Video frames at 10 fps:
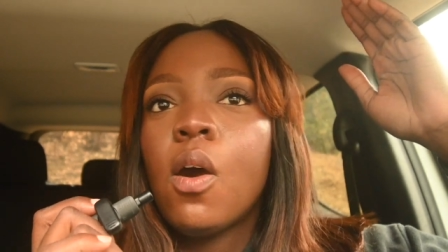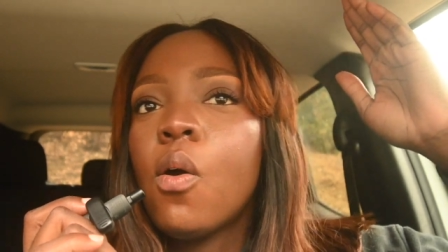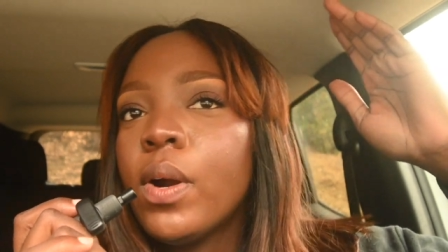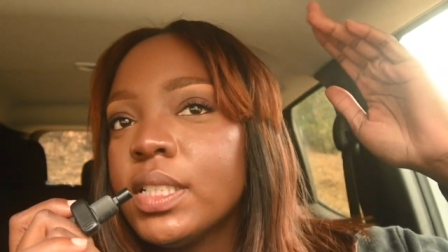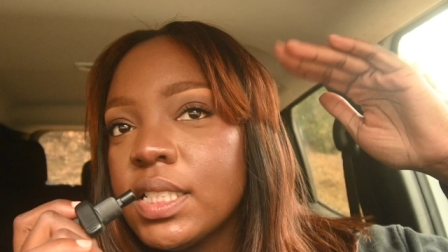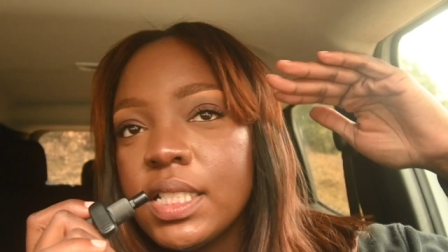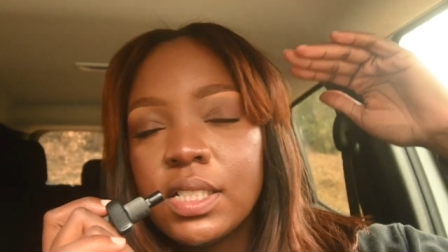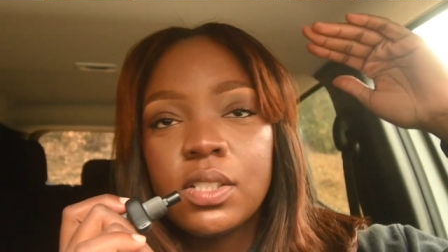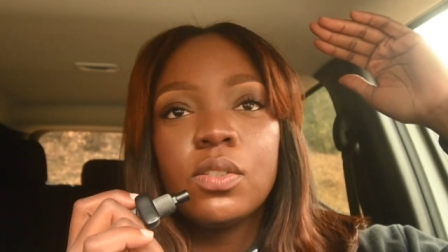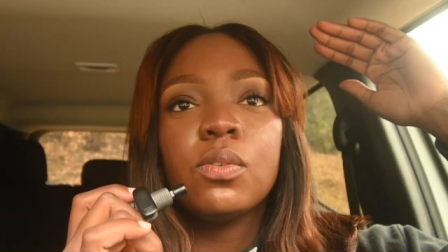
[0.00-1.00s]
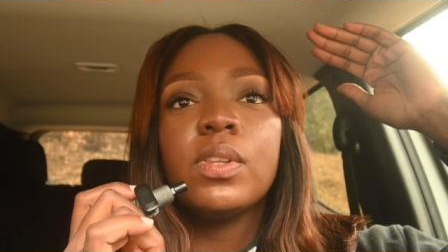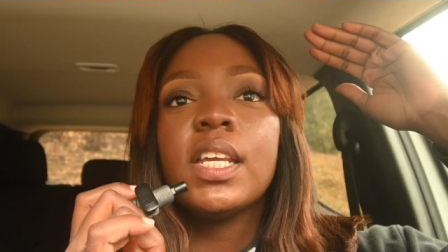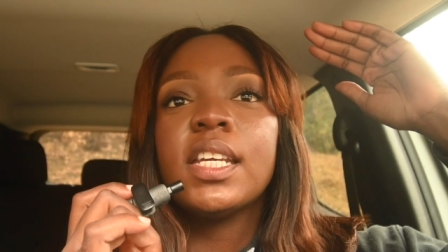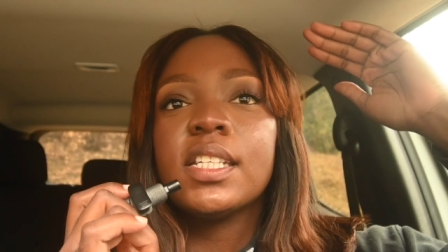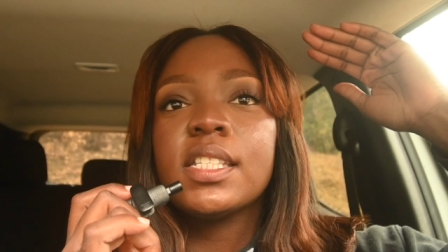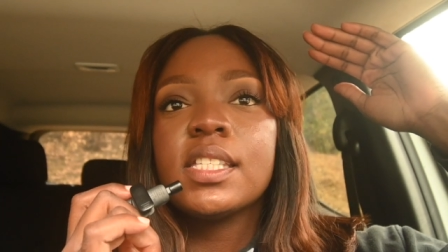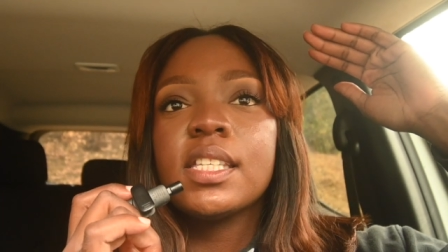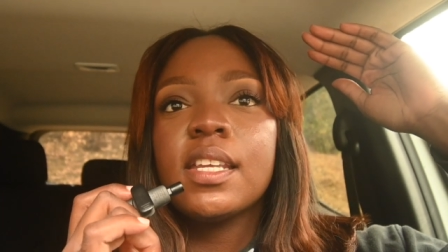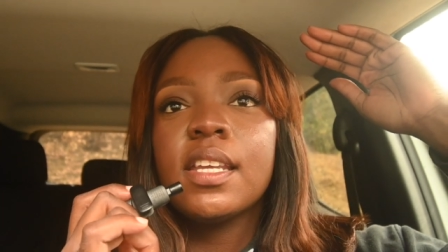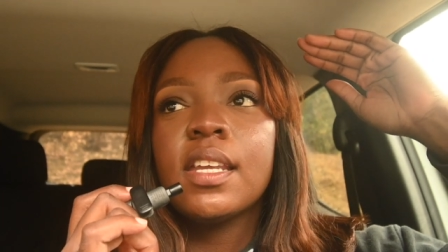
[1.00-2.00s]
Oh, I just need to do
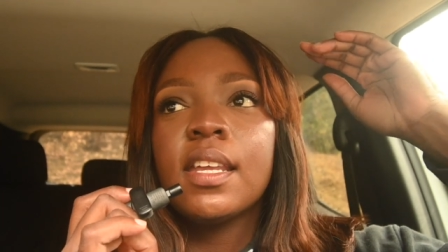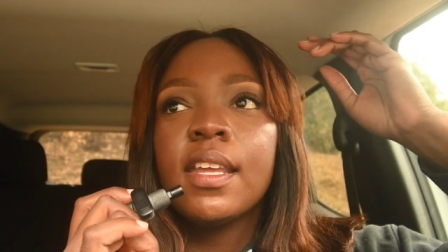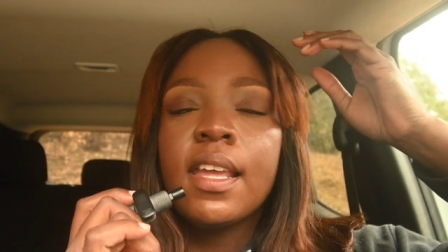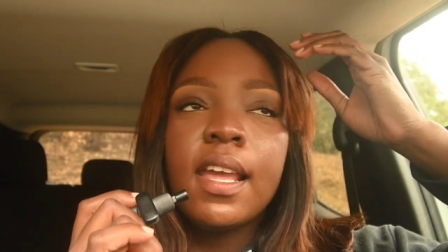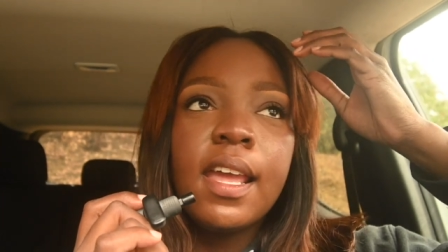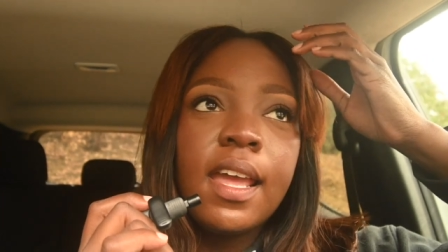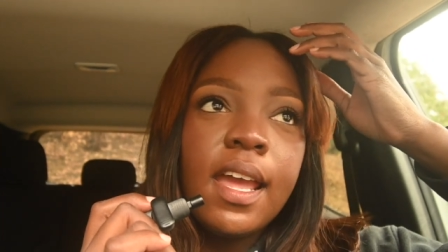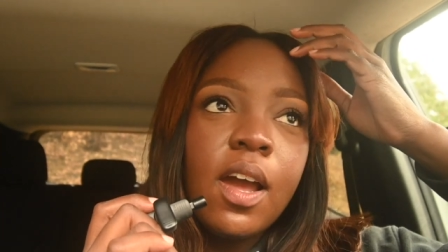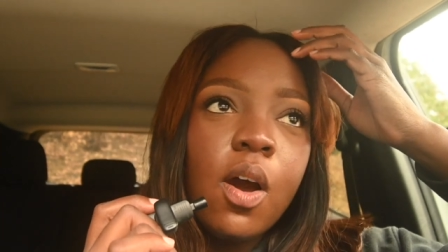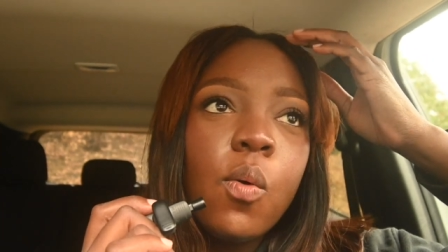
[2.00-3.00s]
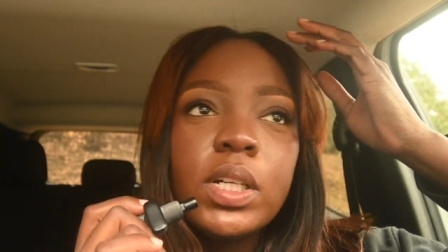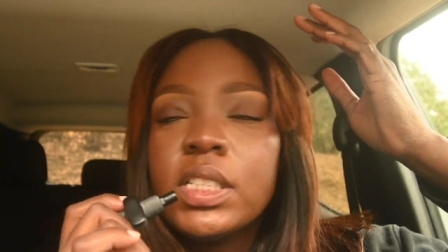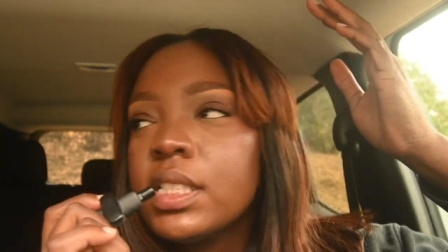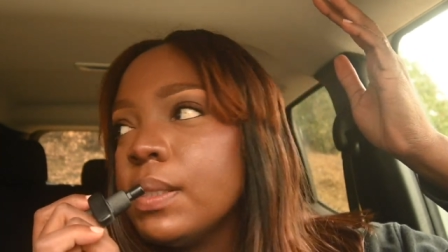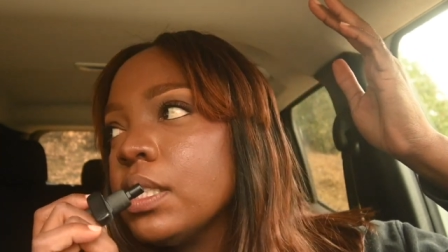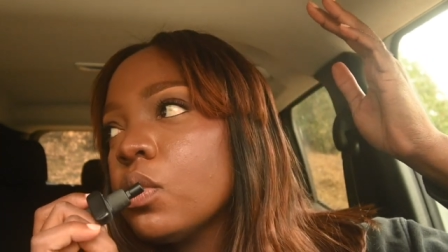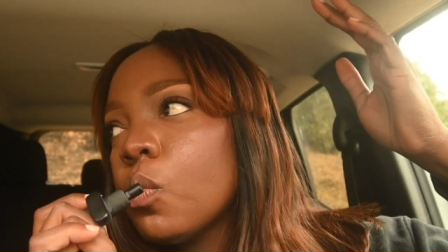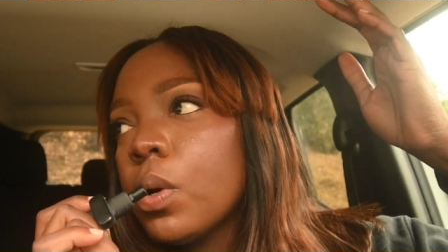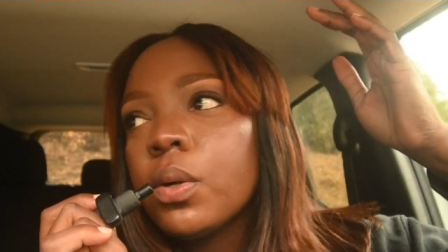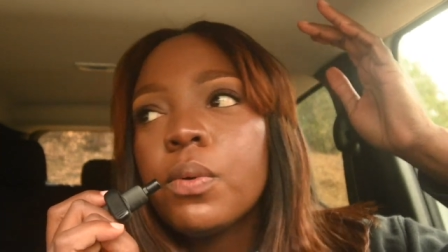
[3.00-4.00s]
this. Oh, I just need to
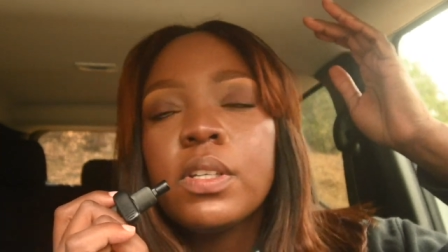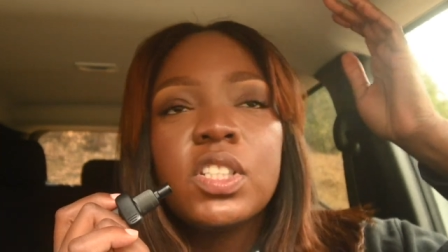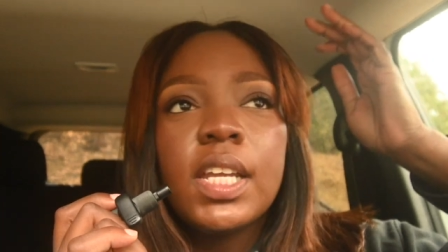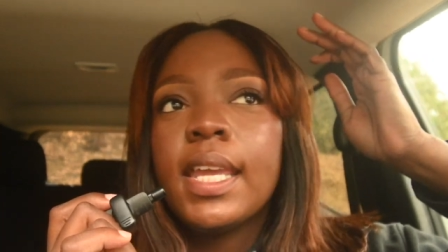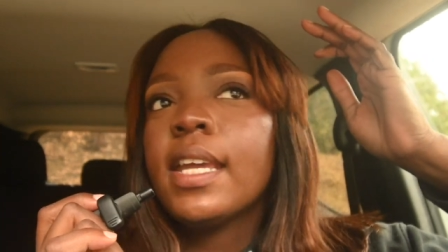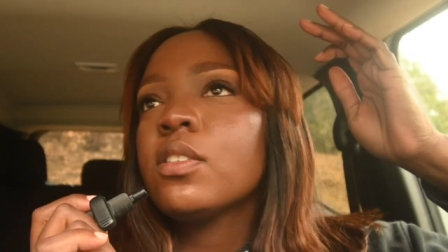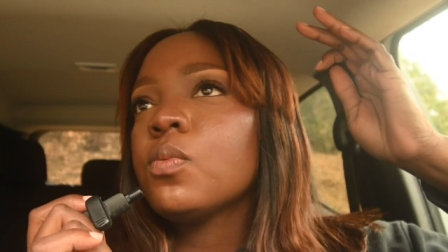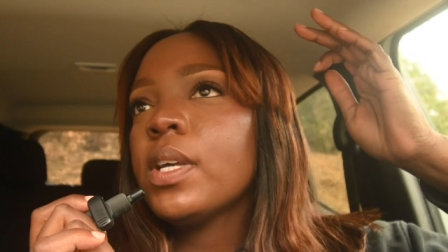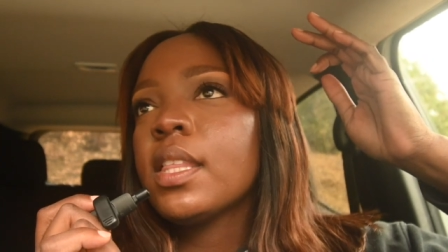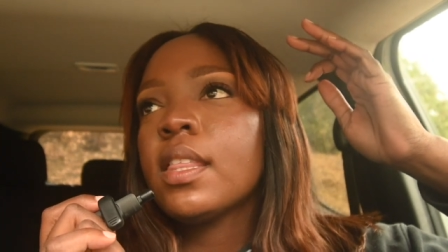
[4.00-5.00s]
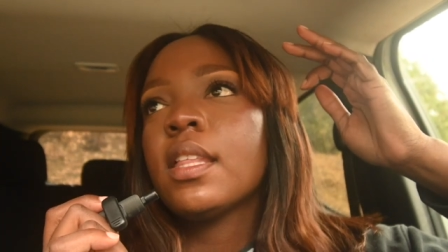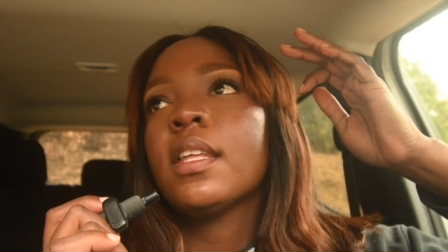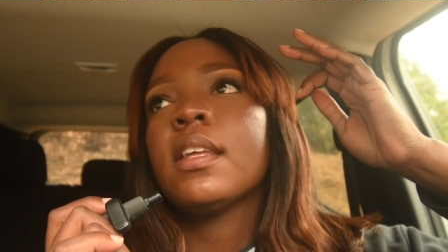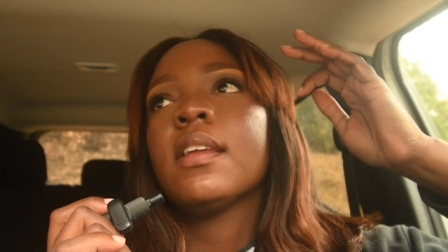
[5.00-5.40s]
work with, shake hands with.